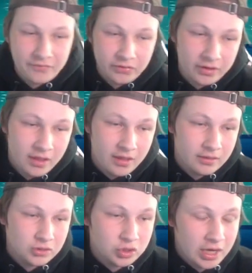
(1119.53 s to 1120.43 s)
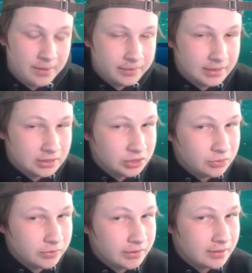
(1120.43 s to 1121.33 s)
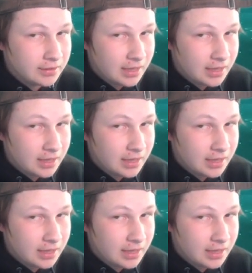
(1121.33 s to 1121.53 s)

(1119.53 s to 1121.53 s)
effort to try and potentially win this